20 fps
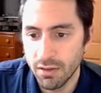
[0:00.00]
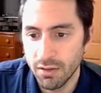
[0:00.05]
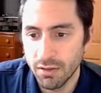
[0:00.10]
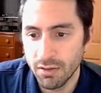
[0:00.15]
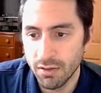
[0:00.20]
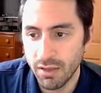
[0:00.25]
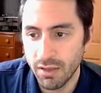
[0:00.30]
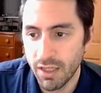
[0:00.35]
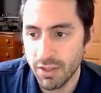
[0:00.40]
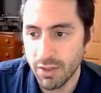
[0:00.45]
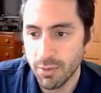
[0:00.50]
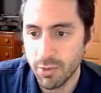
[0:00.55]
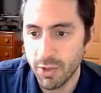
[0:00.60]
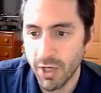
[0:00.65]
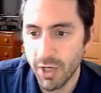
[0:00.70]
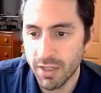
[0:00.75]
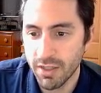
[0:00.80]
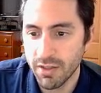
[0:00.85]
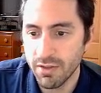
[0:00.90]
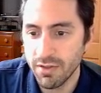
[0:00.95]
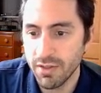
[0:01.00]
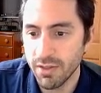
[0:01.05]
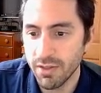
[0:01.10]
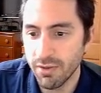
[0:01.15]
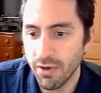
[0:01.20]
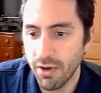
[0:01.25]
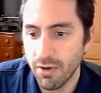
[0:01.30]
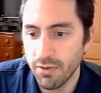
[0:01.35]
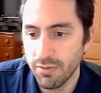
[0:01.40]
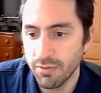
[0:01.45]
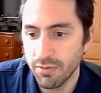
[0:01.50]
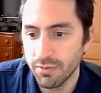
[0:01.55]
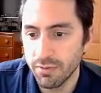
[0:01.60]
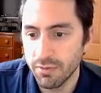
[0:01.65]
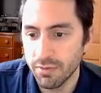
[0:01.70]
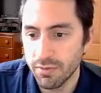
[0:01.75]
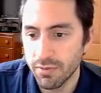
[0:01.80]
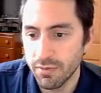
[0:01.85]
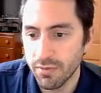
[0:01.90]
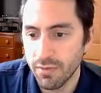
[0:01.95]
Okay, subtracting 0,
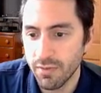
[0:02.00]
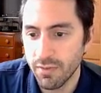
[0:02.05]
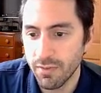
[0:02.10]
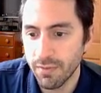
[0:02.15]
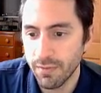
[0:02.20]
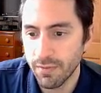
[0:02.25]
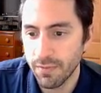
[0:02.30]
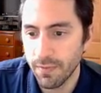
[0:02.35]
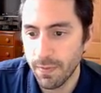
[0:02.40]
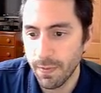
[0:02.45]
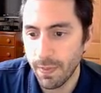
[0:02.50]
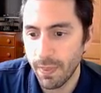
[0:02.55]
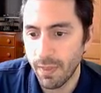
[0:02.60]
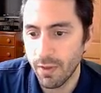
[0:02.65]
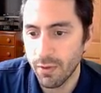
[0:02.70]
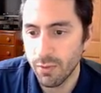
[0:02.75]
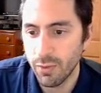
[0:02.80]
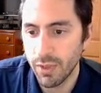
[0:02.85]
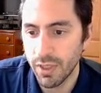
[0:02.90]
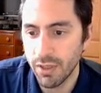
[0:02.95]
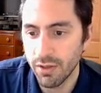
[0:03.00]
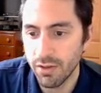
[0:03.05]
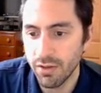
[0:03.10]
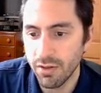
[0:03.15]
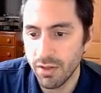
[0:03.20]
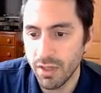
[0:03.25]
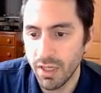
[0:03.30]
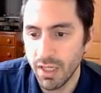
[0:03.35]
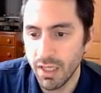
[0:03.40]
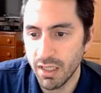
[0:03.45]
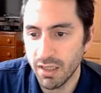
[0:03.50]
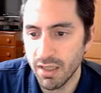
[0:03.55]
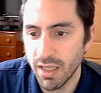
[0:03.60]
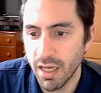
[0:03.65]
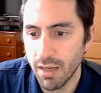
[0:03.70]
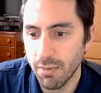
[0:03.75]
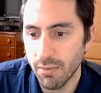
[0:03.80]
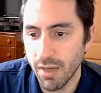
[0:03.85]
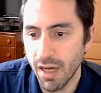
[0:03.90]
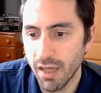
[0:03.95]
we don't need
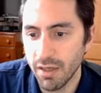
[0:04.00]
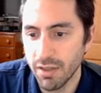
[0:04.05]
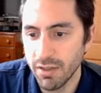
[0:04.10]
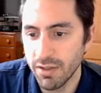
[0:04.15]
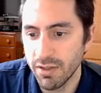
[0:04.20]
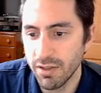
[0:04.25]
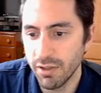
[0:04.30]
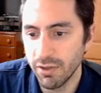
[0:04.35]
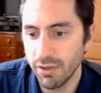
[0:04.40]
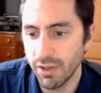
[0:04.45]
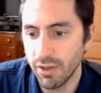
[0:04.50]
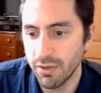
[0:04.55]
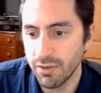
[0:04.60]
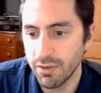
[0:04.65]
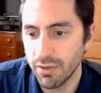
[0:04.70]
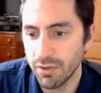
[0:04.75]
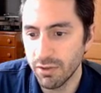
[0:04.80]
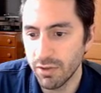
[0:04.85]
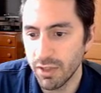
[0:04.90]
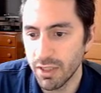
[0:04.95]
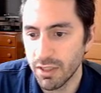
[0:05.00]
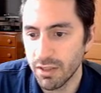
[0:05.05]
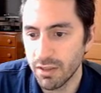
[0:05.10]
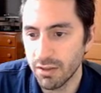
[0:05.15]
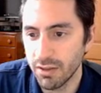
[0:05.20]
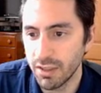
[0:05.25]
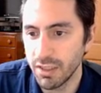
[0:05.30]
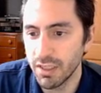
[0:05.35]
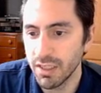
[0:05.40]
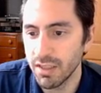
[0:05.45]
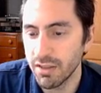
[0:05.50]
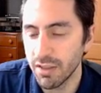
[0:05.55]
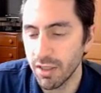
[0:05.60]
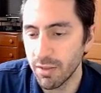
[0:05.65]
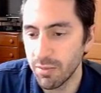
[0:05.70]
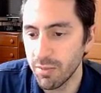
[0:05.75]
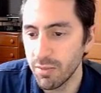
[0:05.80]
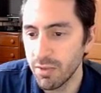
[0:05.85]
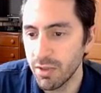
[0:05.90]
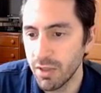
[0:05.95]
that minus 0, so let's clean this
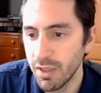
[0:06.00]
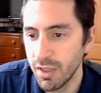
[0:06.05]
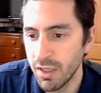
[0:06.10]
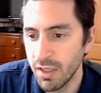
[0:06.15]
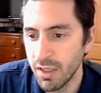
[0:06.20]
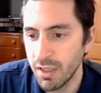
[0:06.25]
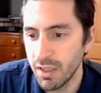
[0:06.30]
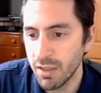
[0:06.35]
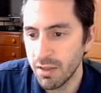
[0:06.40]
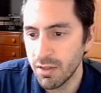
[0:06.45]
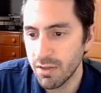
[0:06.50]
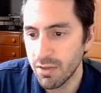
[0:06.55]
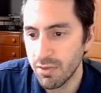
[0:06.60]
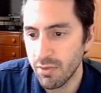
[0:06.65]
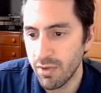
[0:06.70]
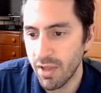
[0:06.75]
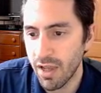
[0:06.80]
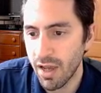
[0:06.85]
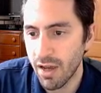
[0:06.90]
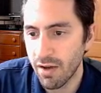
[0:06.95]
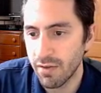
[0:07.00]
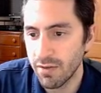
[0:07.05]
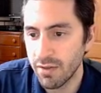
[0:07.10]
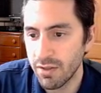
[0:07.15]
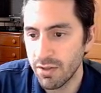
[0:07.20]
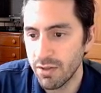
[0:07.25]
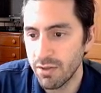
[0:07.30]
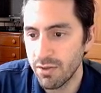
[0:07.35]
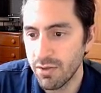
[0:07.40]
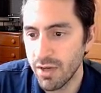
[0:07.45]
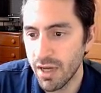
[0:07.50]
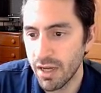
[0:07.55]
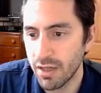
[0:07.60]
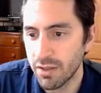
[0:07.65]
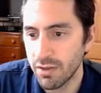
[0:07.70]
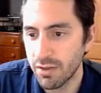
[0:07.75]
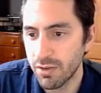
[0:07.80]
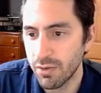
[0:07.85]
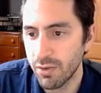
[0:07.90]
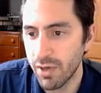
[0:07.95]
up. So we have
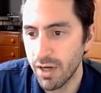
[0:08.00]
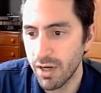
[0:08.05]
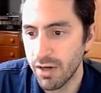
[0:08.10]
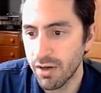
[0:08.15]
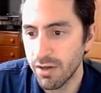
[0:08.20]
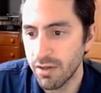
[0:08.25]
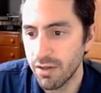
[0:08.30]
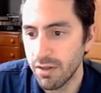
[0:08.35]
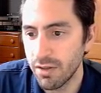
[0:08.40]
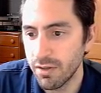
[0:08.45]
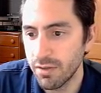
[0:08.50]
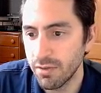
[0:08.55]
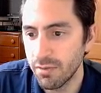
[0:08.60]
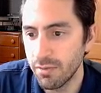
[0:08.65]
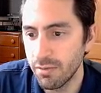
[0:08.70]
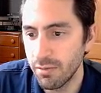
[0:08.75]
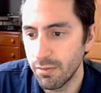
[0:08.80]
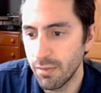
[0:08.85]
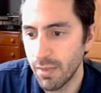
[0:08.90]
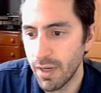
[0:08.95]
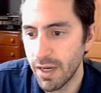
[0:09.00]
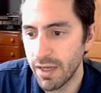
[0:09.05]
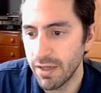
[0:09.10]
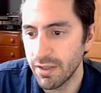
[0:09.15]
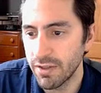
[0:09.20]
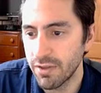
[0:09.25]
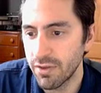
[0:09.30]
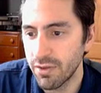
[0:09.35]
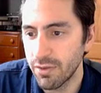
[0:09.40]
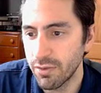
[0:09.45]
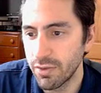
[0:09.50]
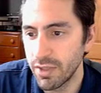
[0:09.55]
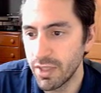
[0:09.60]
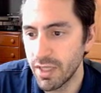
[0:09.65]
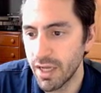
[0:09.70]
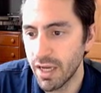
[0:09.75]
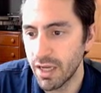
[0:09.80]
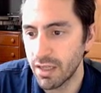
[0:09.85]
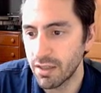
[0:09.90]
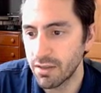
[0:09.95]
2x squared minus
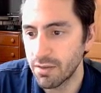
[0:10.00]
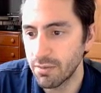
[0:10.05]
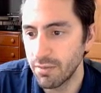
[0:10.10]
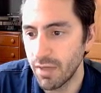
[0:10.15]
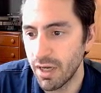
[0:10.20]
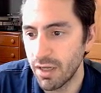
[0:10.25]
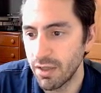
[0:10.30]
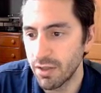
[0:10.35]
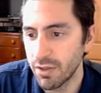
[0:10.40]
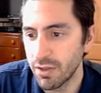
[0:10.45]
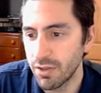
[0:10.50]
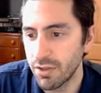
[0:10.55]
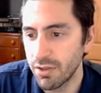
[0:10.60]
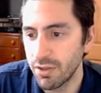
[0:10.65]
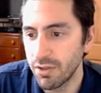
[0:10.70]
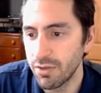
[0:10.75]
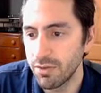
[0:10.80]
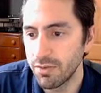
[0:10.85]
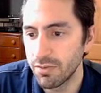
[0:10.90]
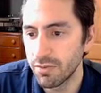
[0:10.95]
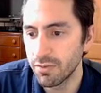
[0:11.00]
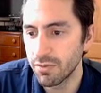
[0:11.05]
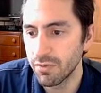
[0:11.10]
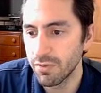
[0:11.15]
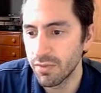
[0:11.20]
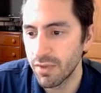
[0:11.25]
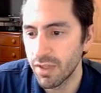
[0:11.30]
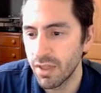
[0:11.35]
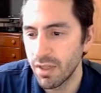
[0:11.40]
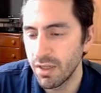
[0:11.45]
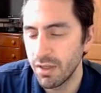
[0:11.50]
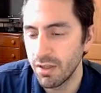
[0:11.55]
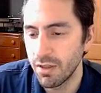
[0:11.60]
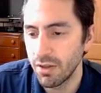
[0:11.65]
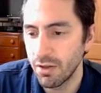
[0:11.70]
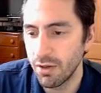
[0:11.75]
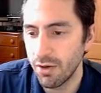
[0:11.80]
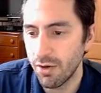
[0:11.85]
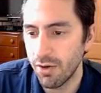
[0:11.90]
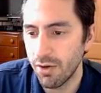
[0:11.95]
3x minus 2
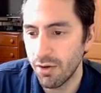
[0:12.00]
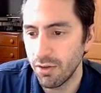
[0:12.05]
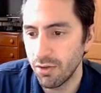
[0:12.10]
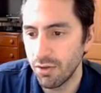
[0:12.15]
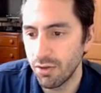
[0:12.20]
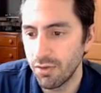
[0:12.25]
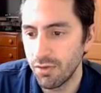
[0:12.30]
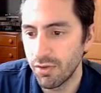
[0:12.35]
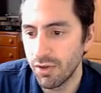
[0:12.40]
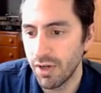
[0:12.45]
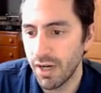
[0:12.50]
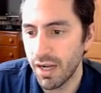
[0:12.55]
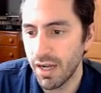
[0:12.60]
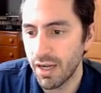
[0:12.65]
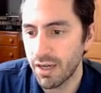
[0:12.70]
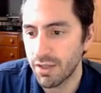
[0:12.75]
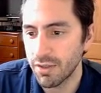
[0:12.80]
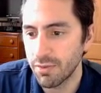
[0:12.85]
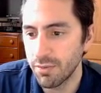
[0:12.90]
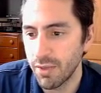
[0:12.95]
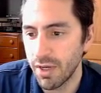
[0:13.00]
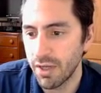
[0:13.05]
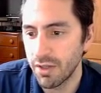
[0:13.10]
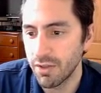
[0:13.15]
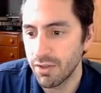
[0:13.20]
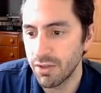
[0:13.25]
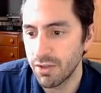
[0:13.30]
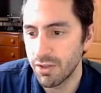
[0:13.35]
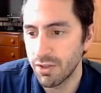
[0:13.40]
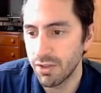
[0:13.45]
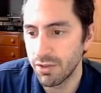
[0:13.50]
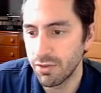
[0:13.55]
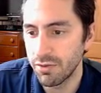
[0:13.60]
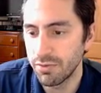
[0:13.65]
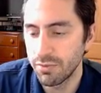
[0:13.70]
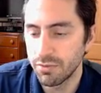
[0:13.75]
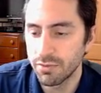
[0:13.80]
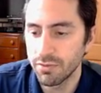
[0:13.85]
all over x minus 2.